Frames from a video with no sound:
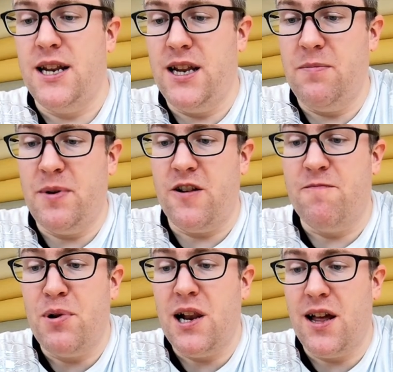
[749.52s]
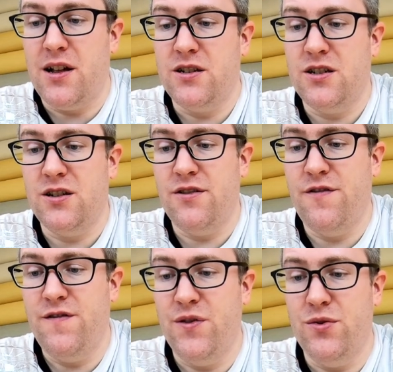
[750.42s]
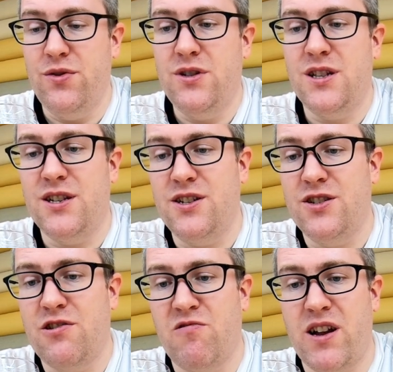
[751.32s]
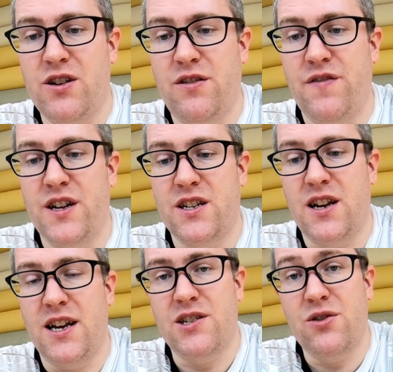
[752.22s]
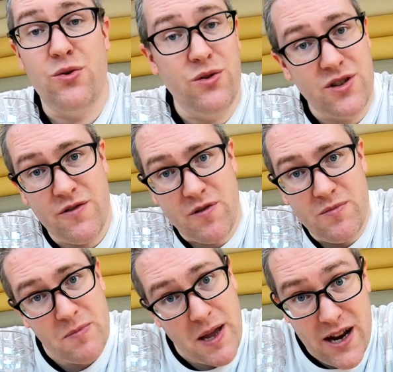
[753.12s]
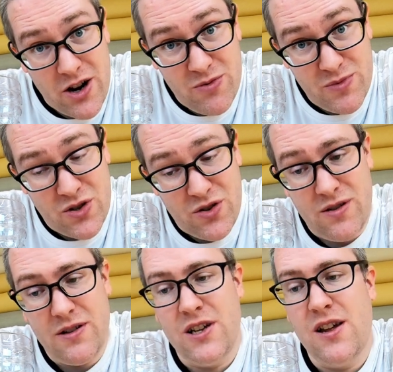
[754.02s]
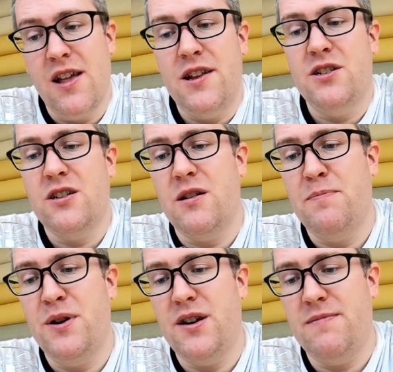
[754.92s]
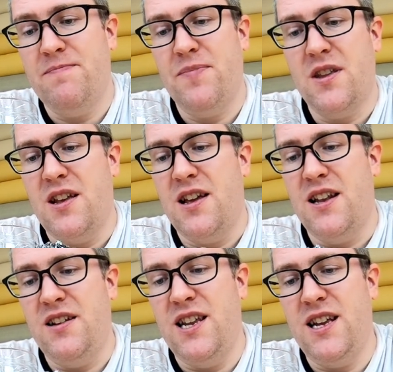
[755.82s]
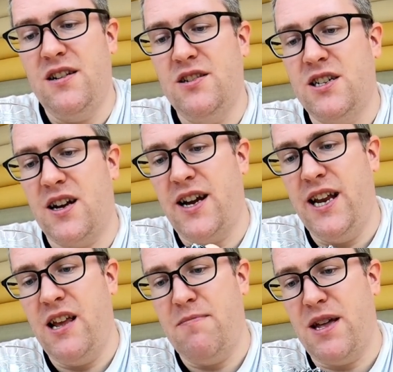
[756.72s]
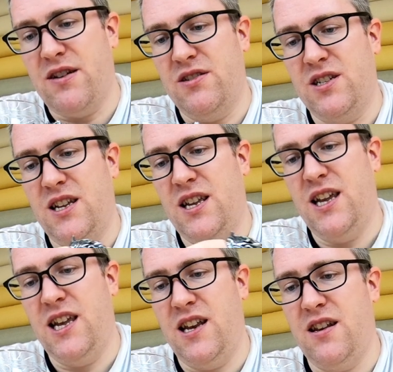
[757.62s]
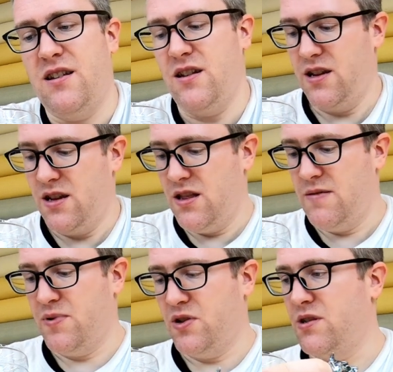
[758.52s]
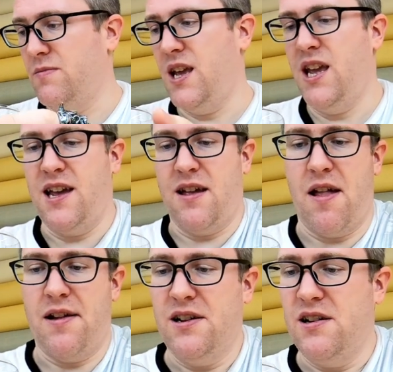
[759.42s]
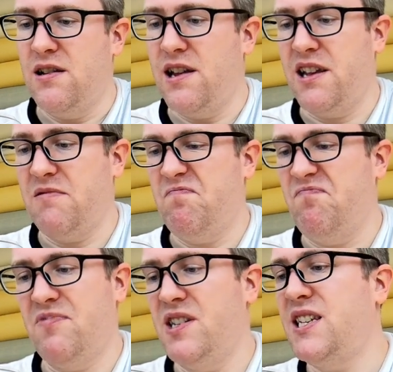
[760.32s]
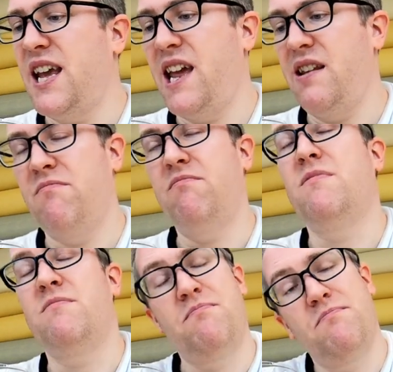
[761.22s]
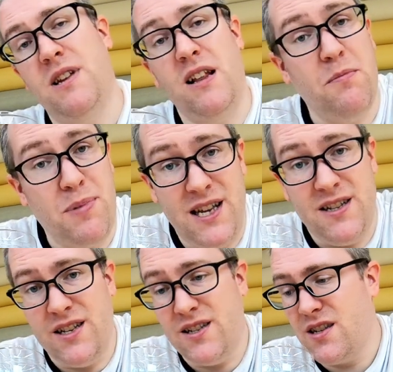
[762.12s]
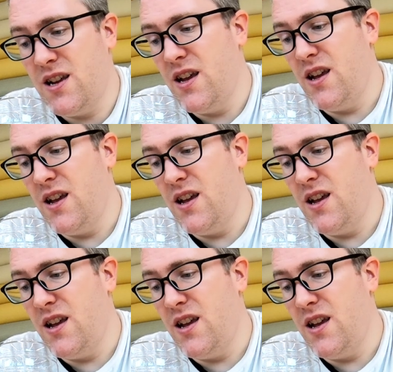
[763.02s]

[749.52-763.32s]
a little bit of plant food. This is granule fertilizer, also from Japan Home Store. I'm just going to put a little tiny amount in the bottom here, like 10 little pieces.